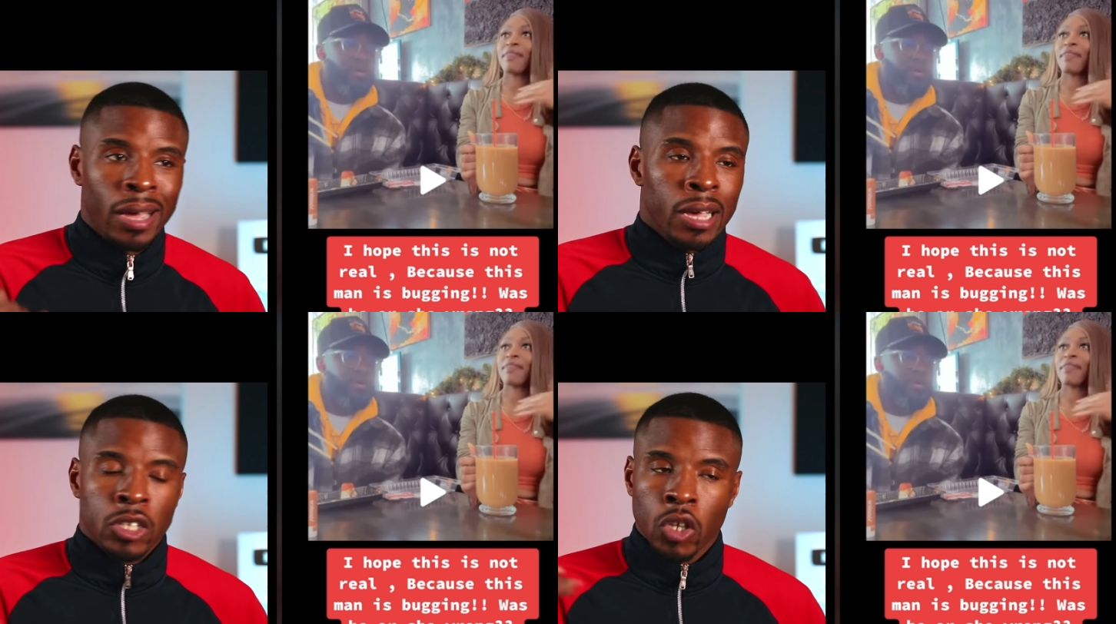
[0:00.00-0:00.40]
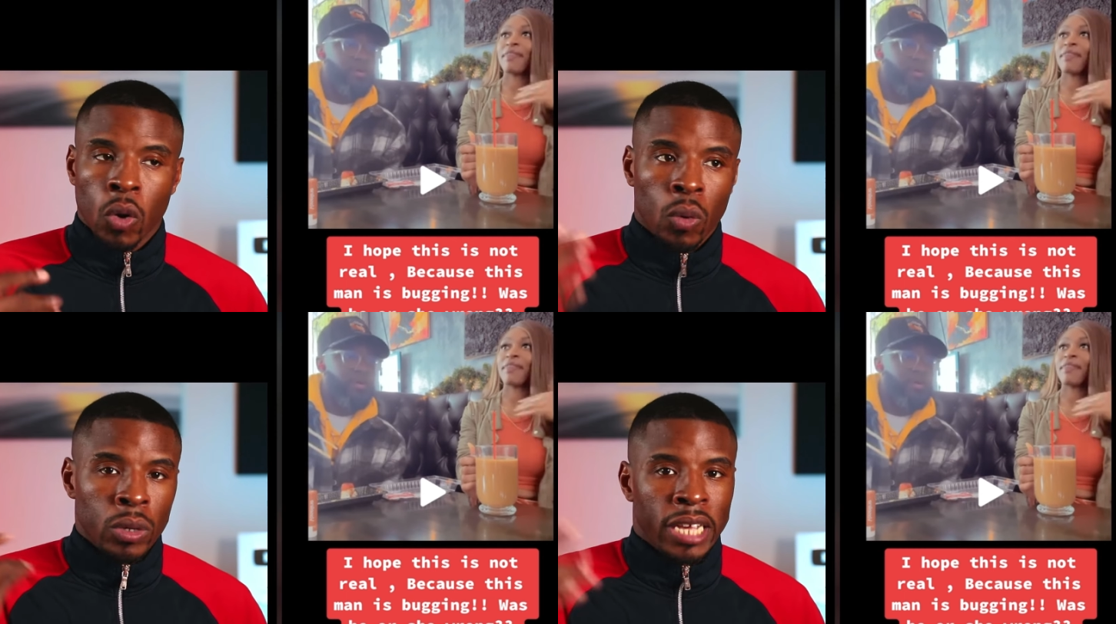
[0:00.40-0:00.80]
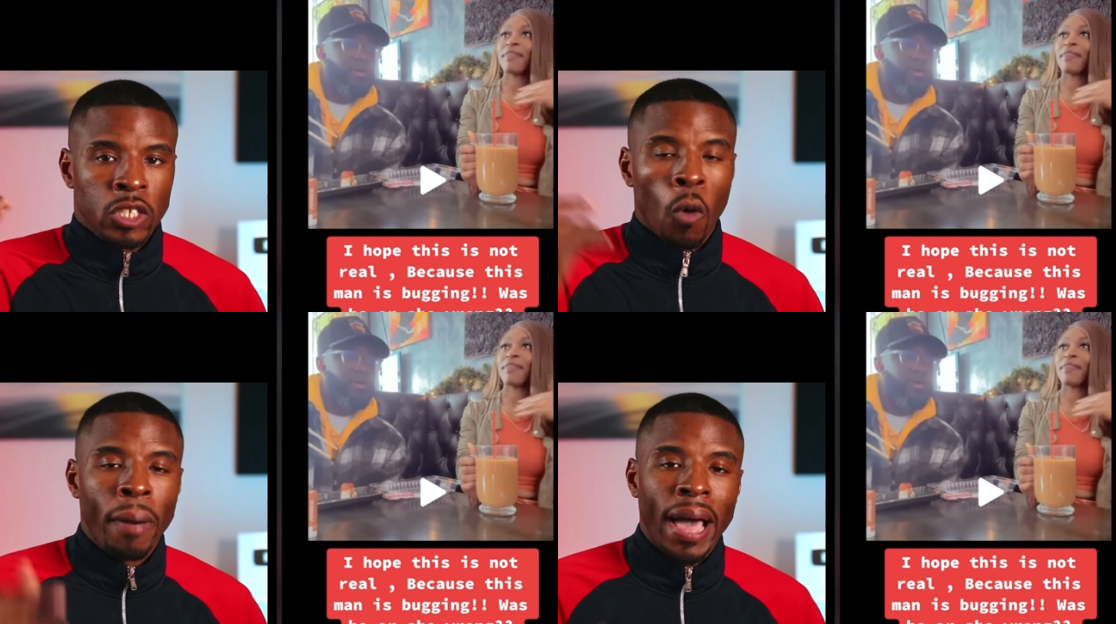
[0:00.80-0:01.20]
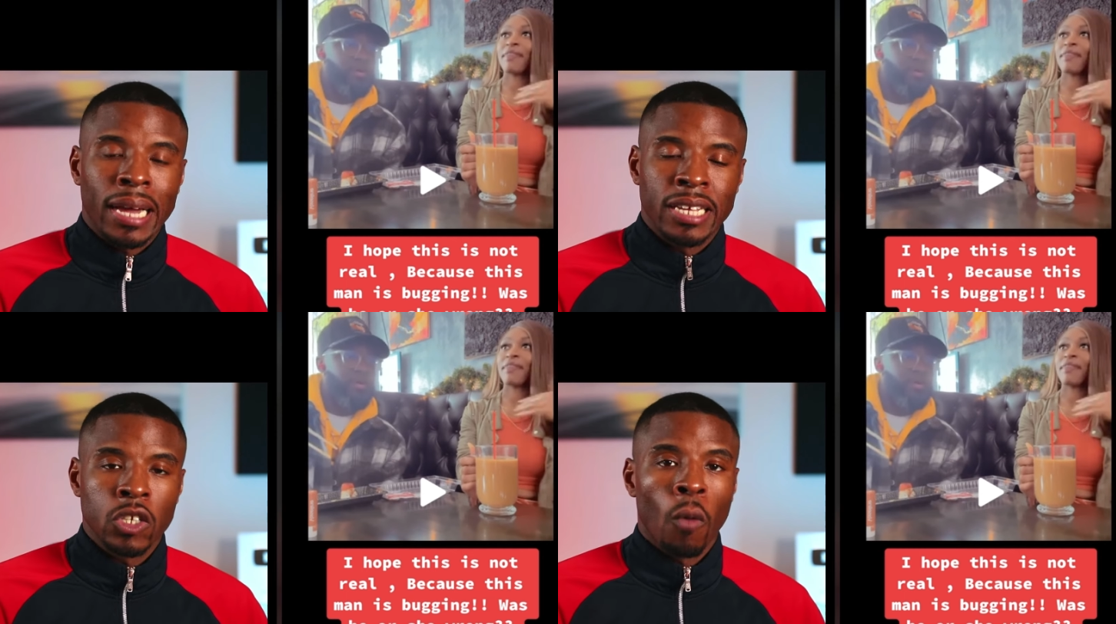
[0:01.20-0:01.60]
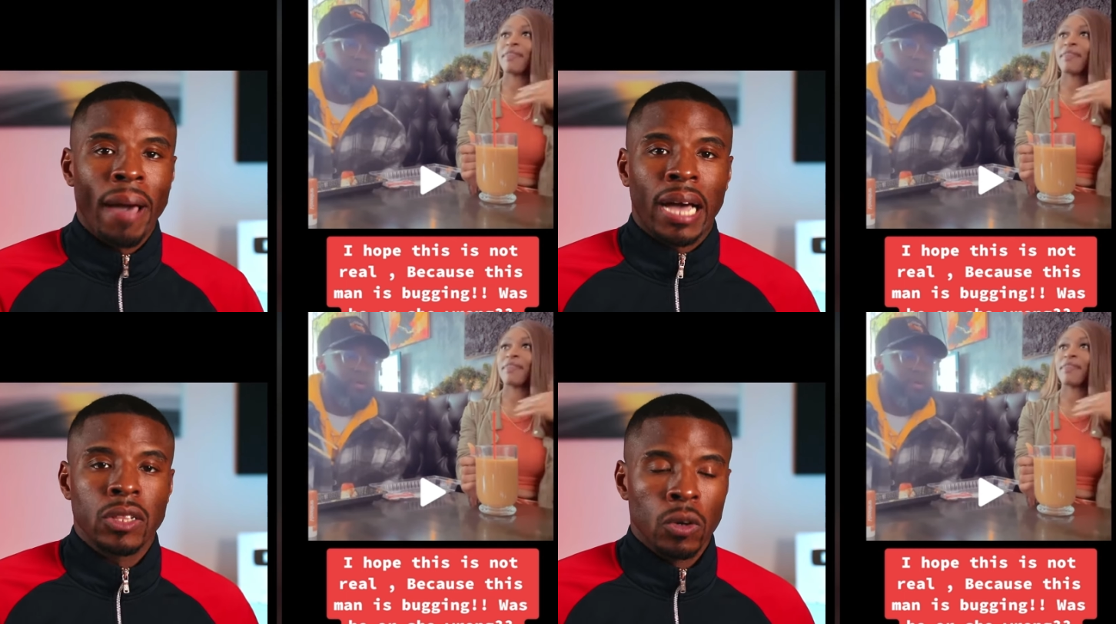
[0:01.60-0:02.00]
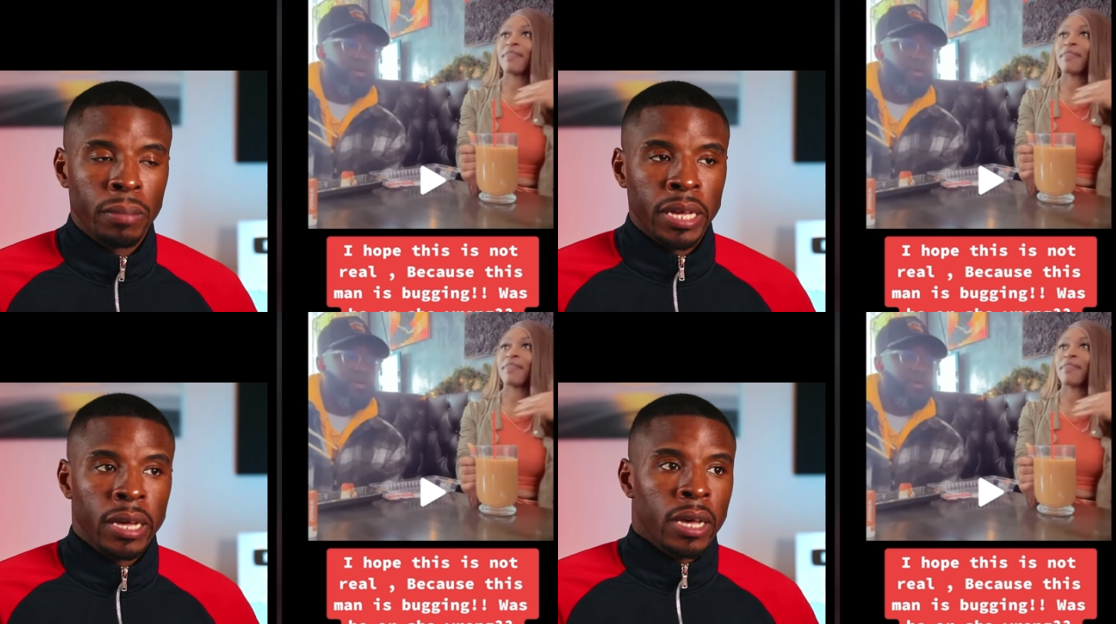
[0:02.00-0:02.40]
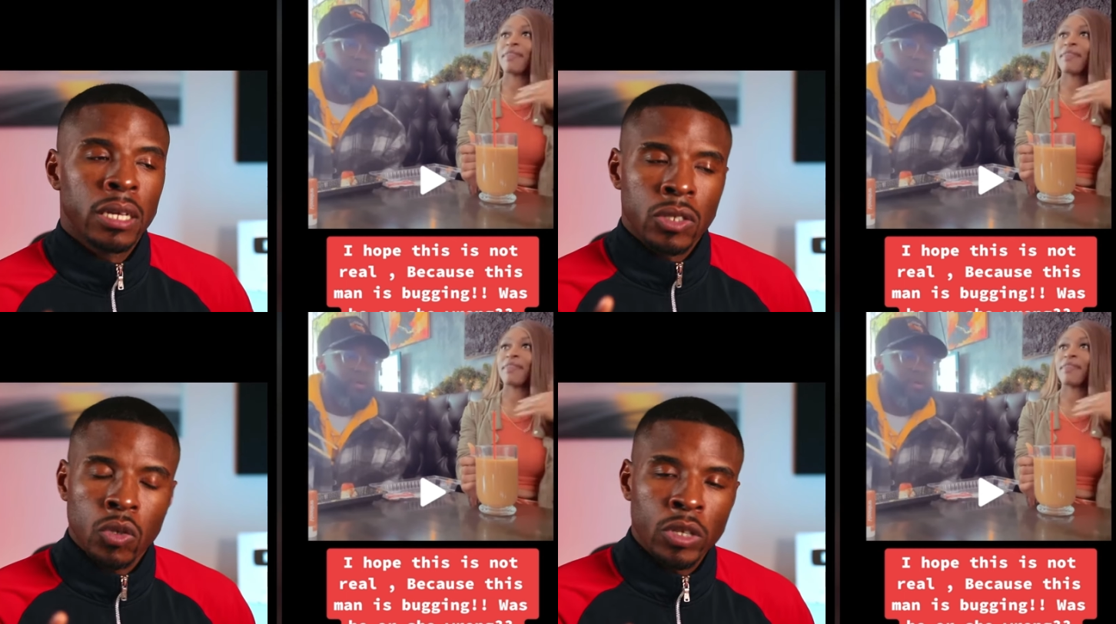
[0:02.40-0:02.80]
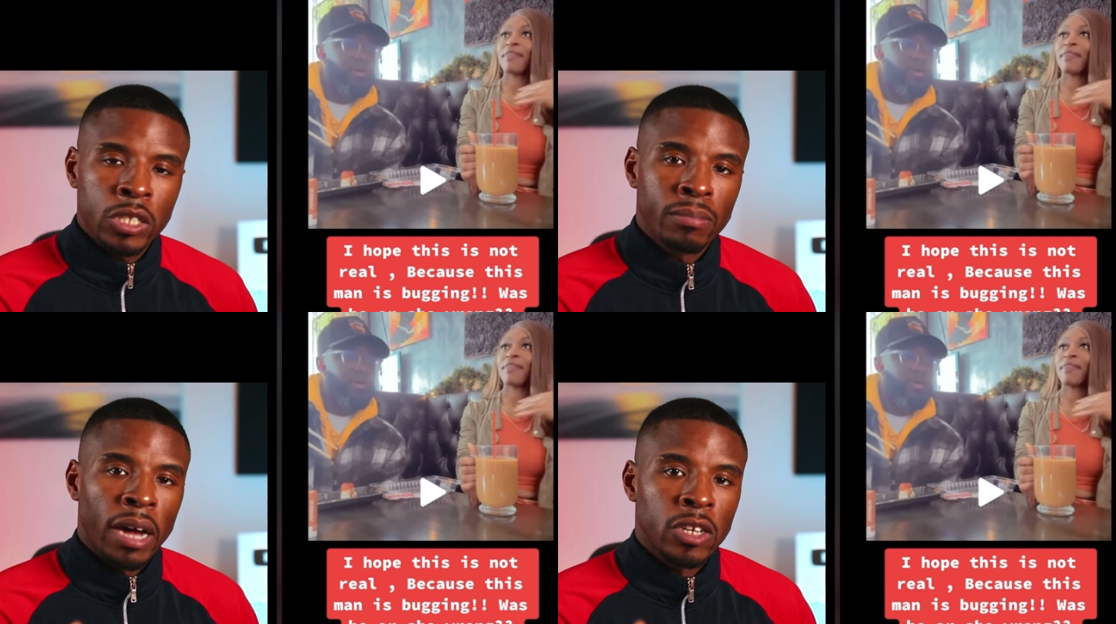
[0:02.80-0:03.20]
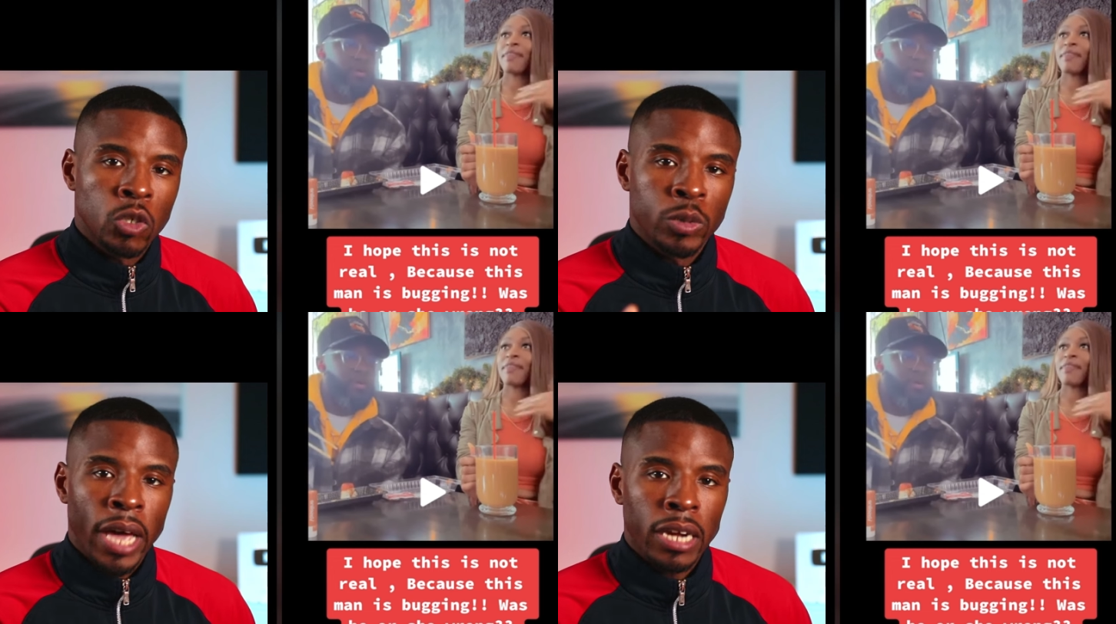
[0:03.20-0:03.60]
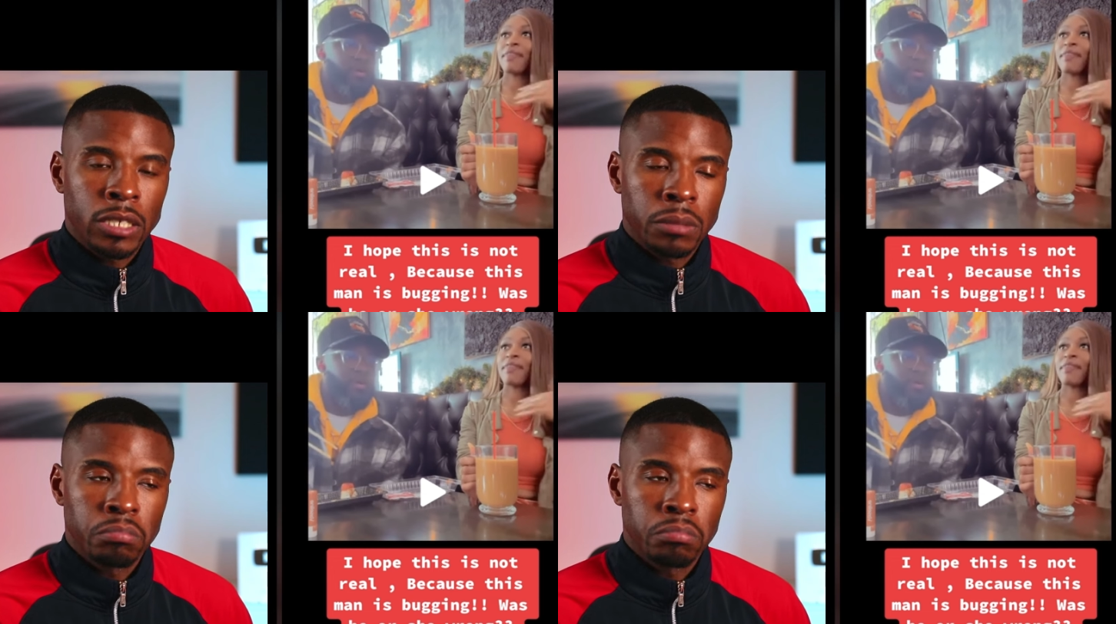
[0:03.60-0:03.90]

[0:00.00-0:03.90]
Speaker 1: So let's go back. Let's go back a little bit. So this is my initial reaction.